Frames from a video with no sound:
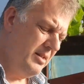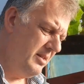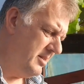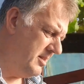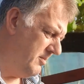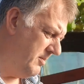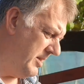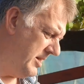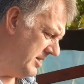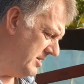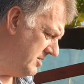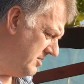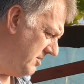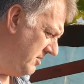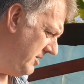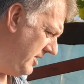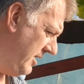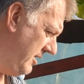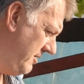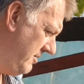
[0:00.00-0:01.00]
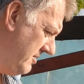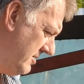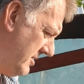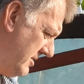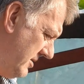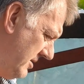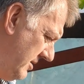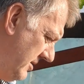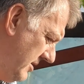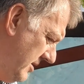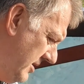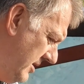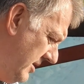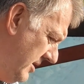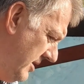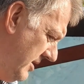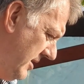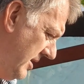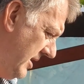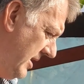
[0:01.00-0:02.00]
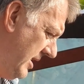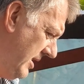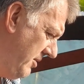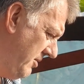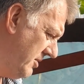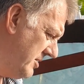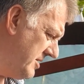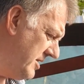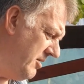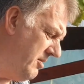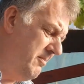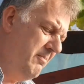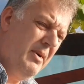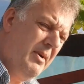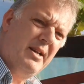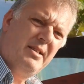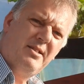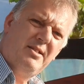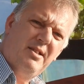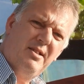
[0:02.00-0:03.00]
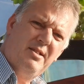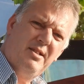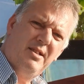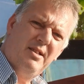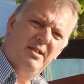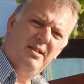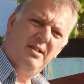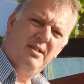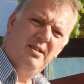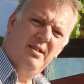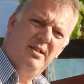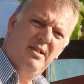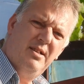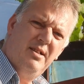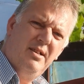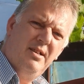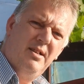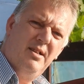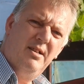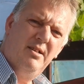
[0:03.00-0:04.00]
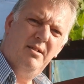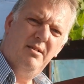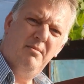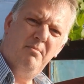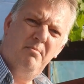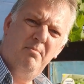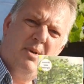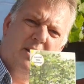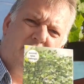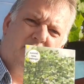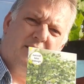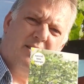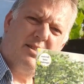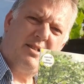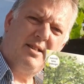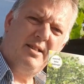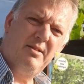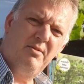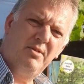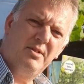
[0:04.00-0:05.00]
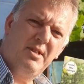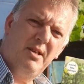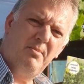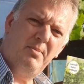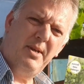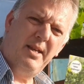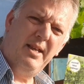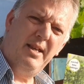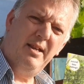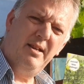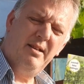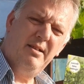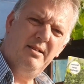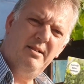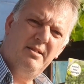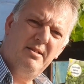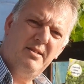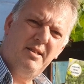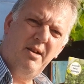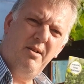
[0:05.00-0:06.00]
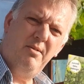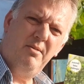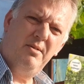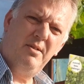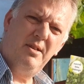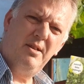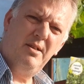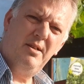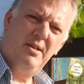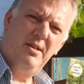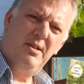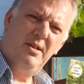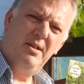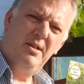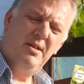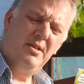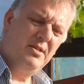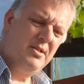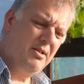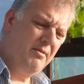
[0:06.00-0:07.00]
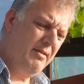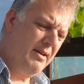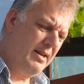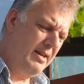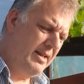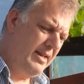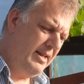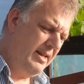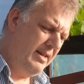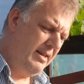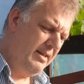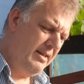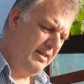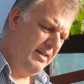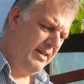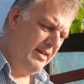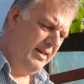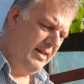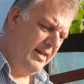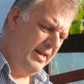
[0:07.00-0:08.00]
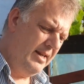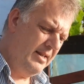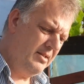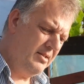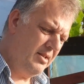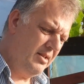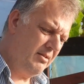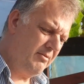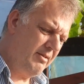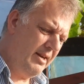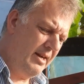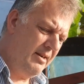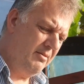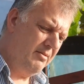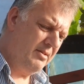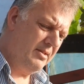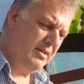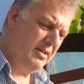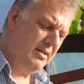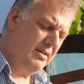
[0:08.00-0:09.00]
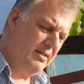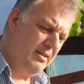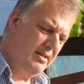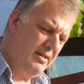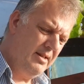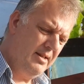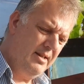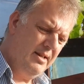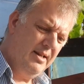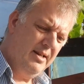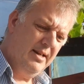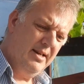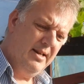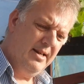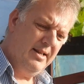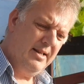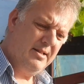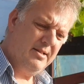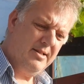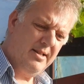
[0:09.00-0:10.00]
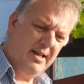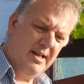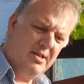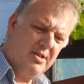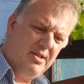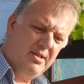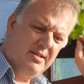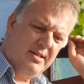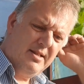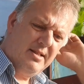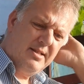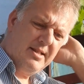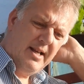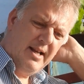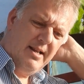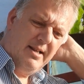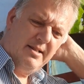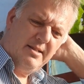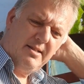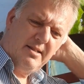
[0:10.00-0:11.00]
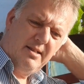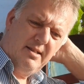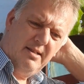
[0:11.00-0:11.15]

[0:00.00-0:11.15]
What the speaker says: so we can do those. And also mustard. Mustard can also be sown directly into the ground, and it's delicious in salads